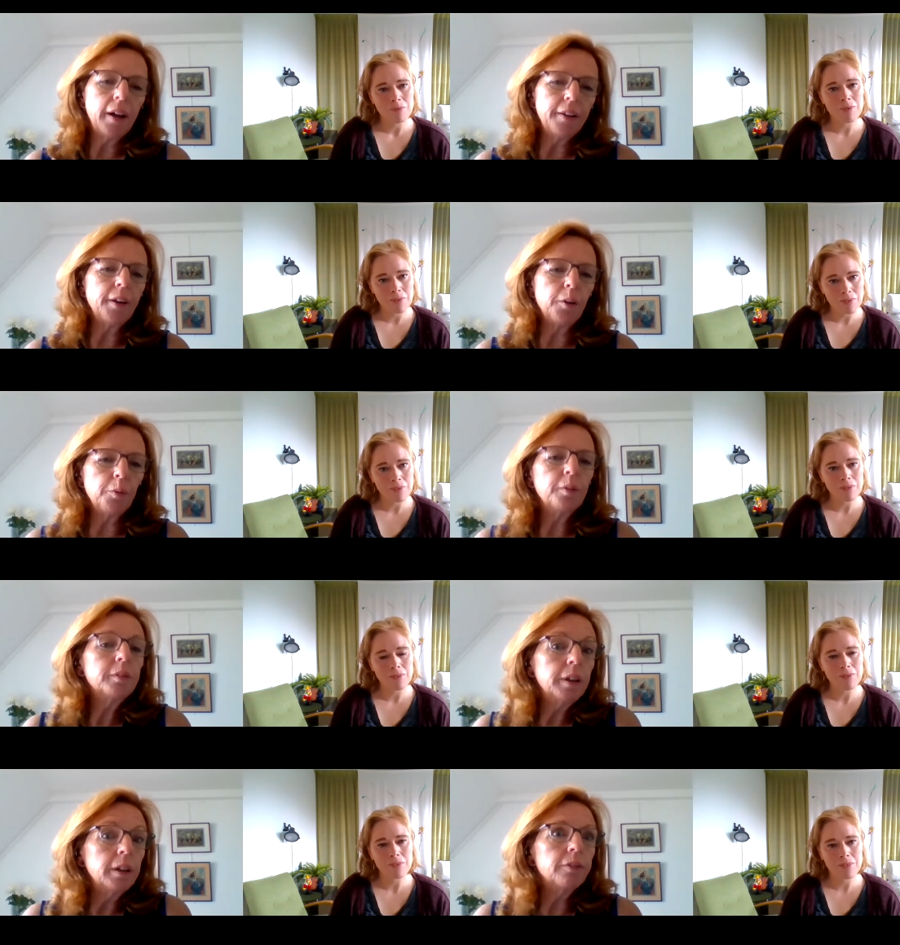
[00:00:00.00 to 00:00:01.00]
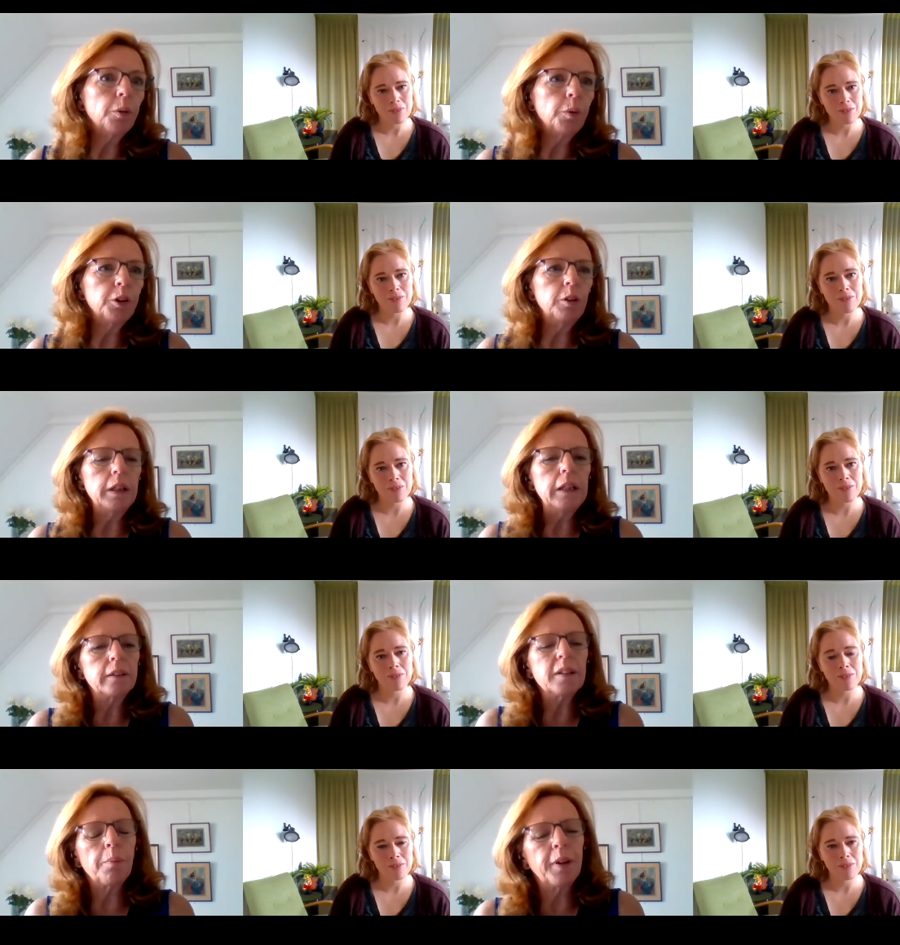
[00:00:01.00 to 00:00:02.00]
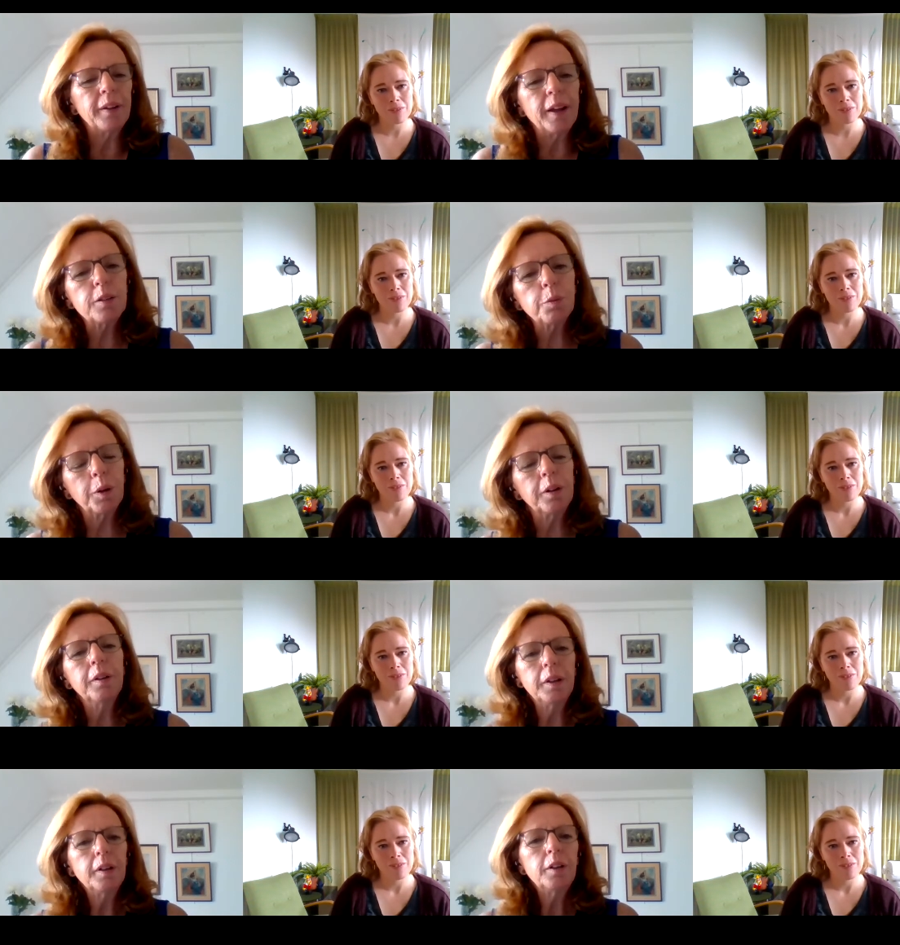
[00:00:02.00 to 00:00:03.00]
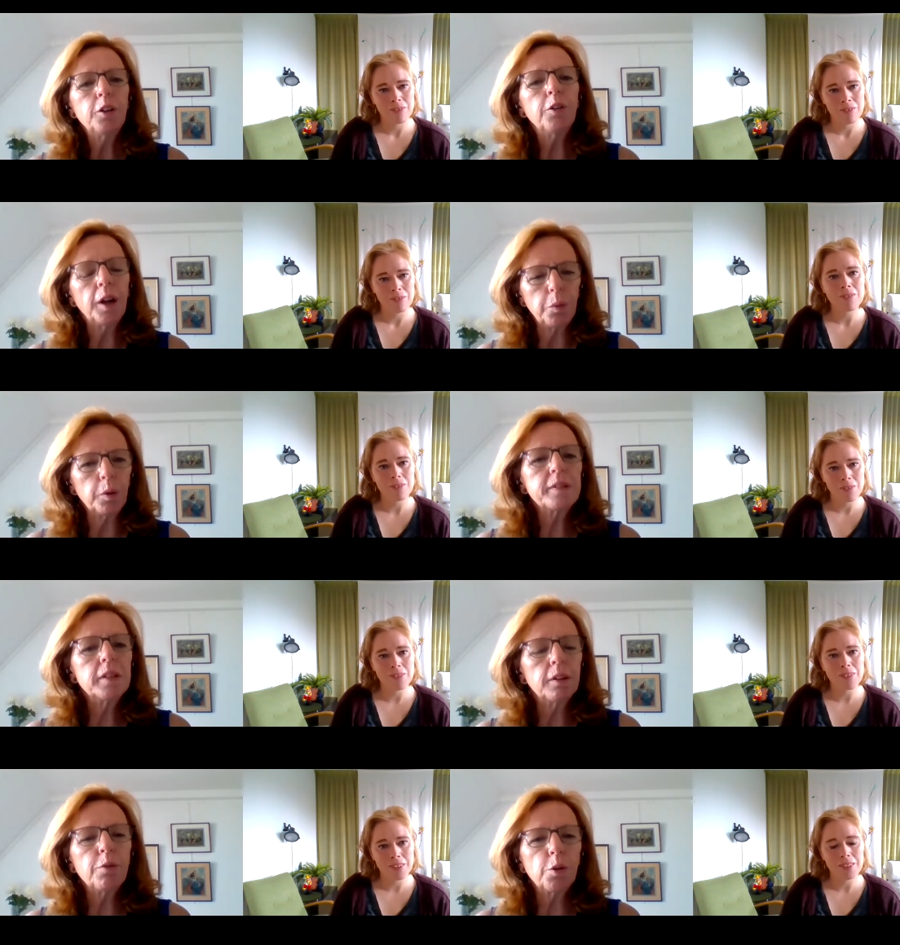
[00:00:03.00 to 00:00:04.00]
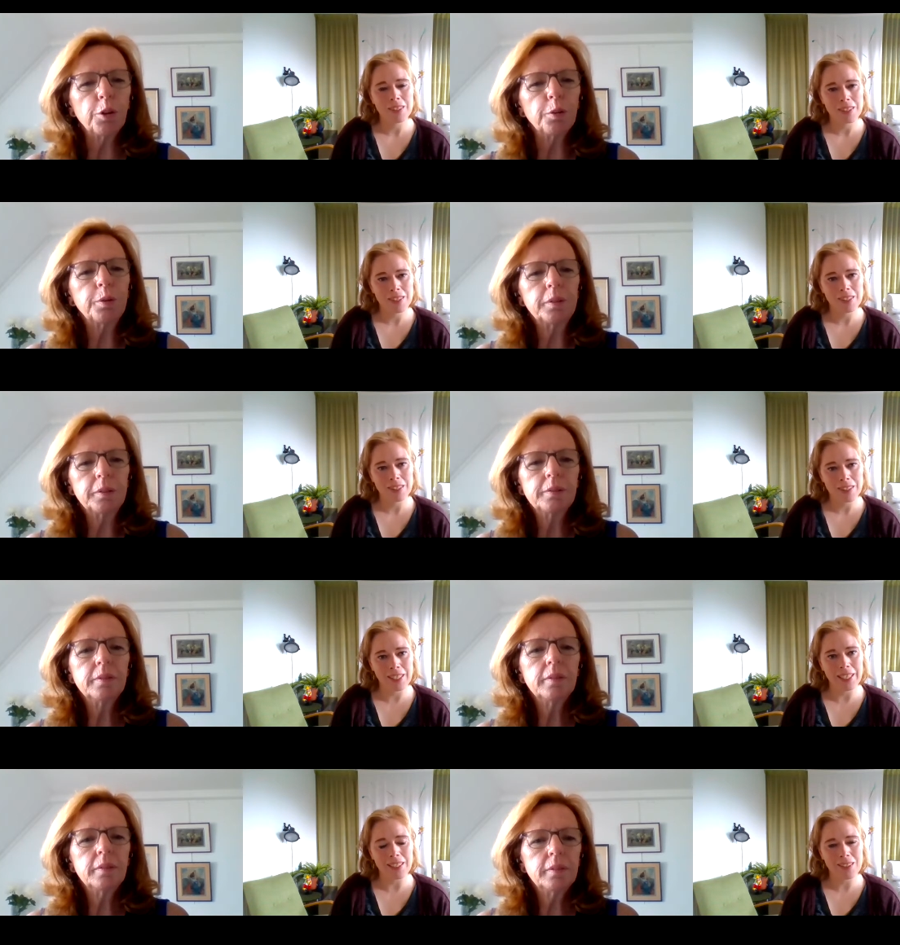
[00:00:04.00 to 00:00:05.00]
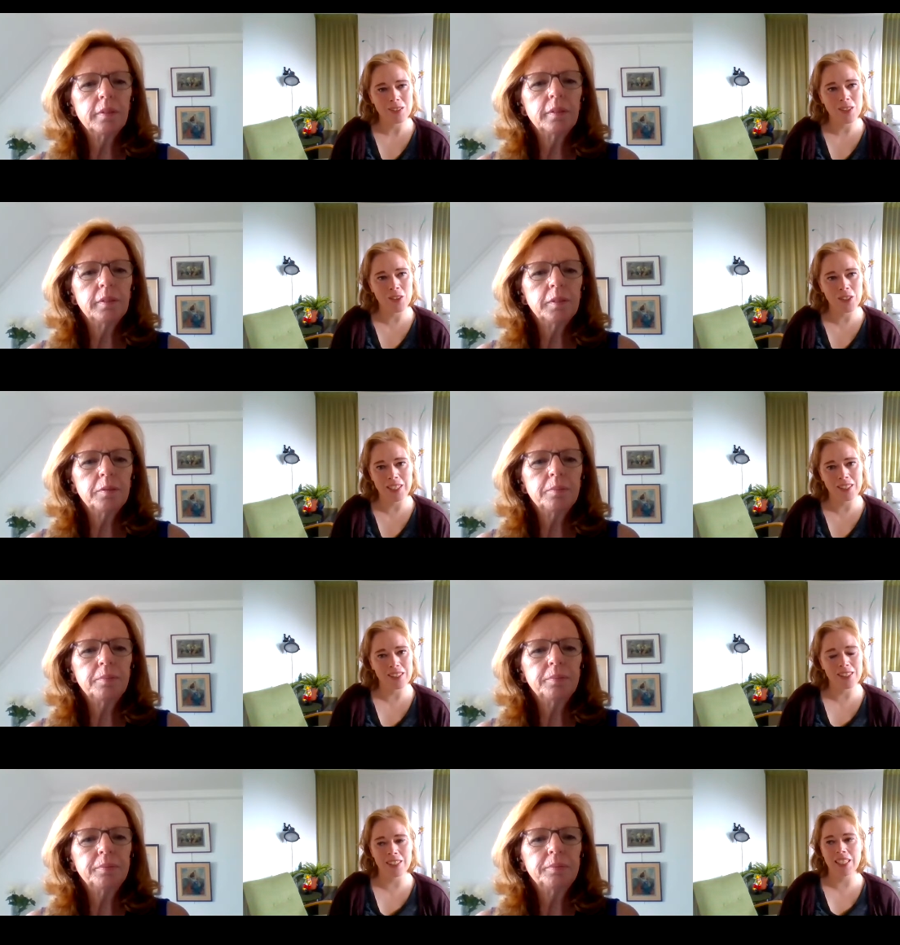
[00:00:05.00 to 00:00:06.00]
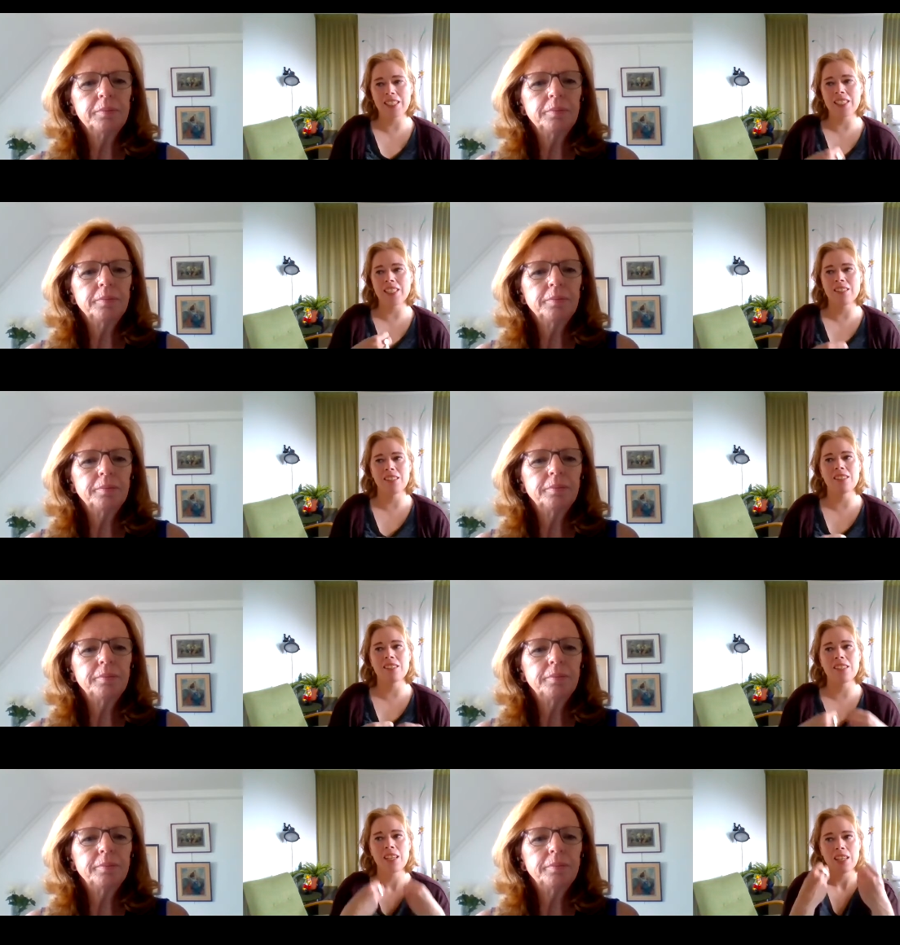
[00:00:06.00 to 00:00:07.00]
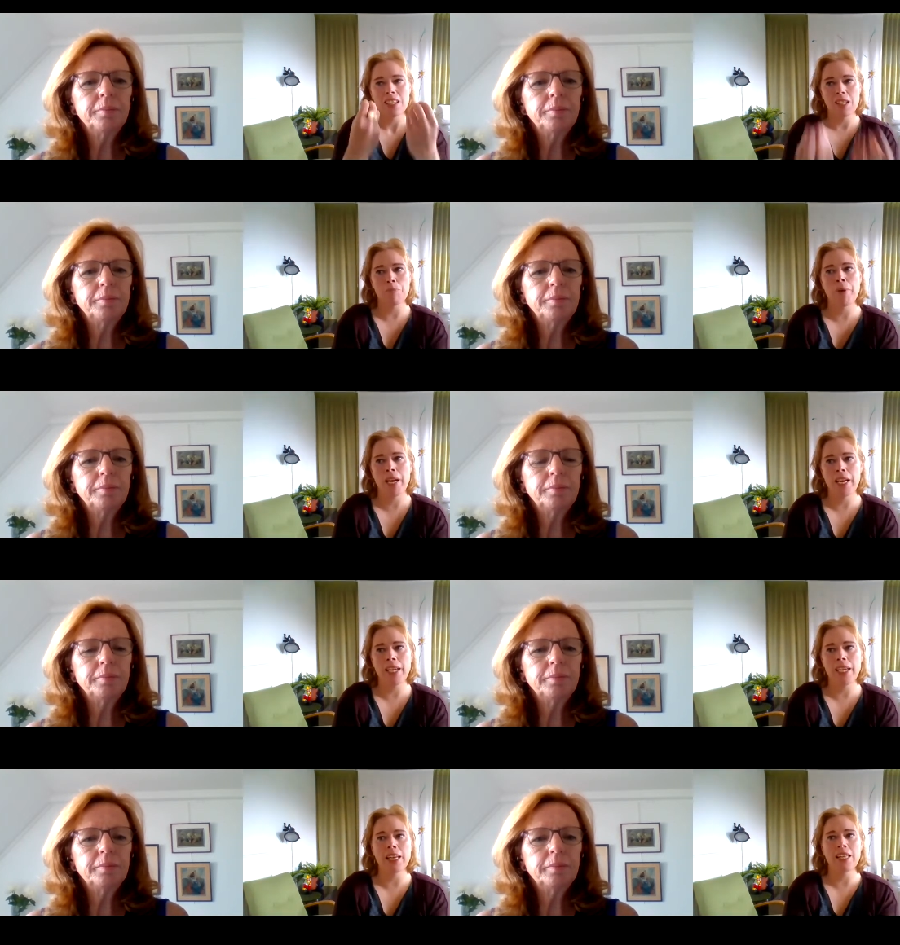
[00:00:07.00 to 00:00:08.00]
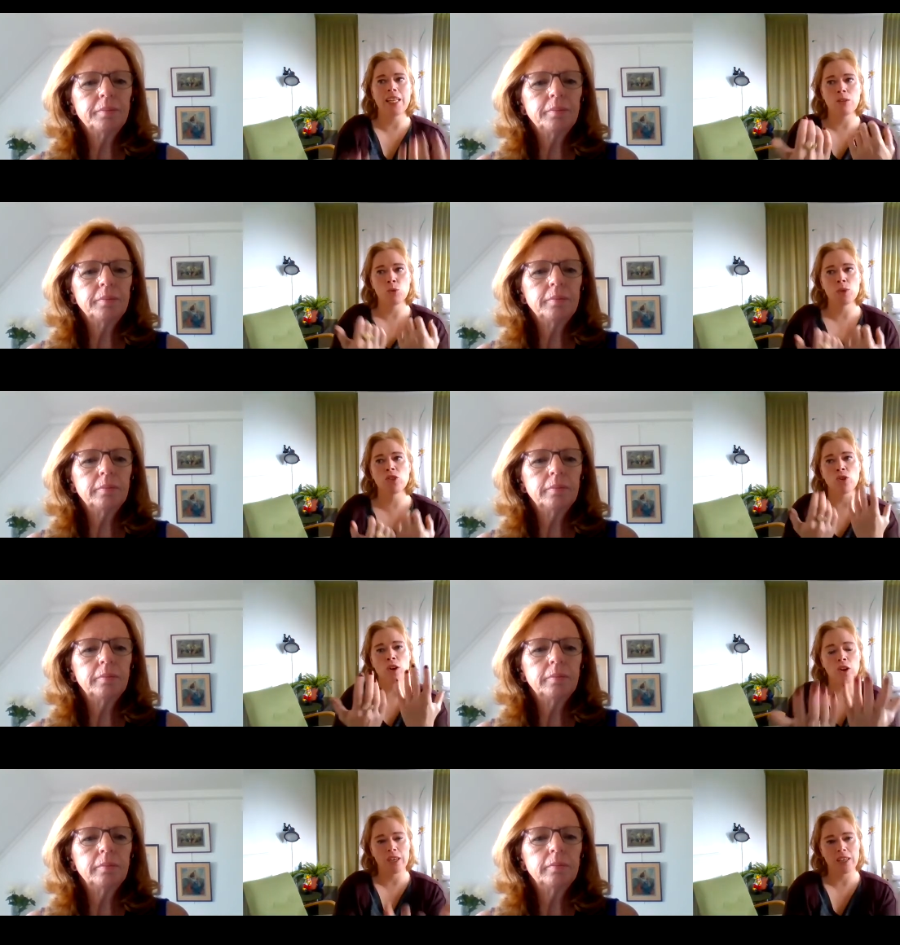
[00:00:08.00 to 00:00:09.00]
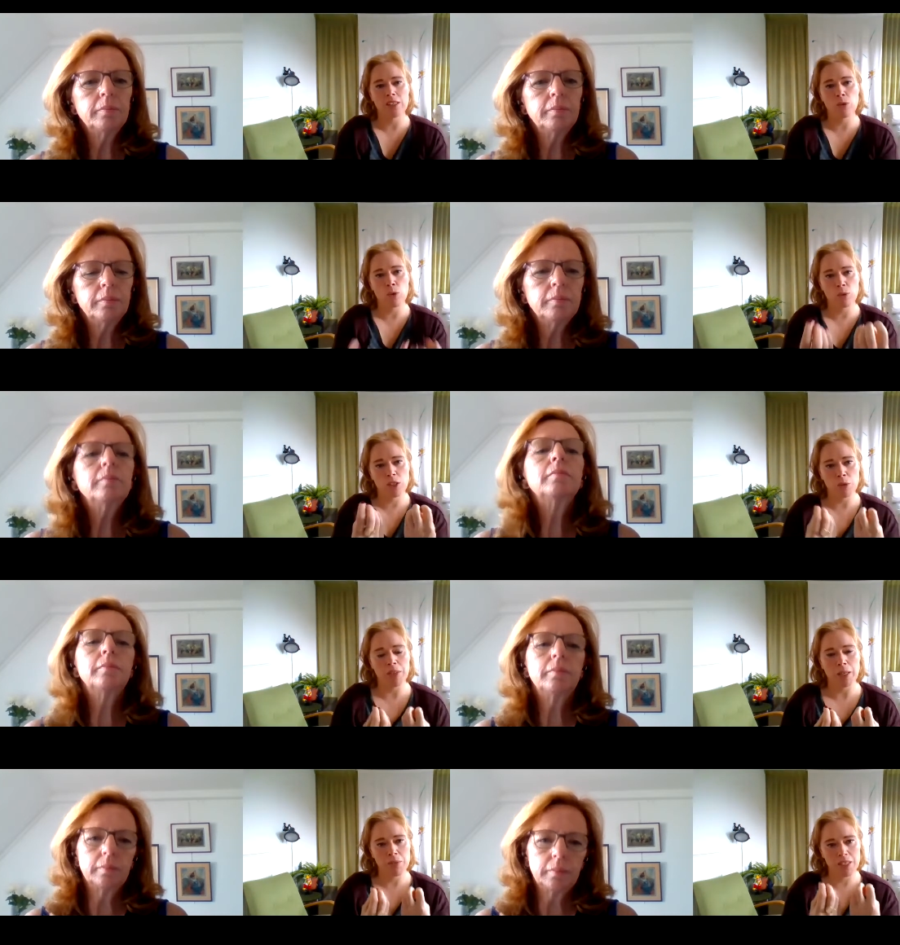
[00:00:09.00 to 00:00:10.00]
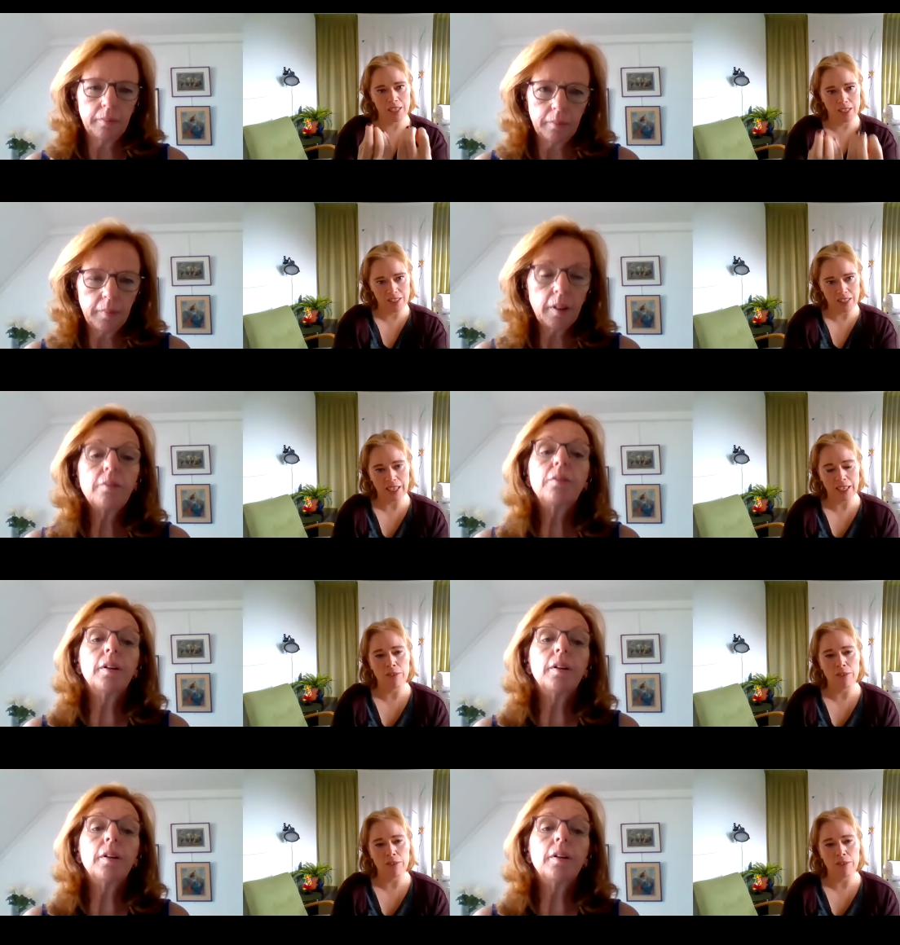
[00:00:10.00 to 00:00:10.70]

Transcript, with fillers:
Speaker 1: And then if and when you need something, that's when your network's there for you.
Speaker 2: Yeah. Oh, yeah. It's indeed, it's that paying and then withdrawing. That's what we sometimes say. It's like